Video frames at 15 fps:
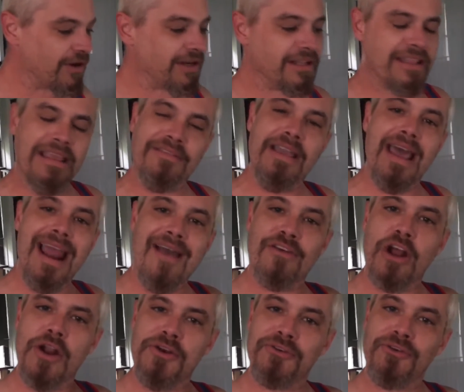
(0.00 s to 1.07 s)
and they kind of
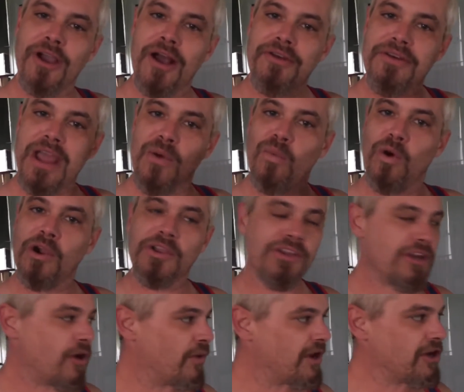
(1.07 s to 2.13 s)
have an underground network, you know,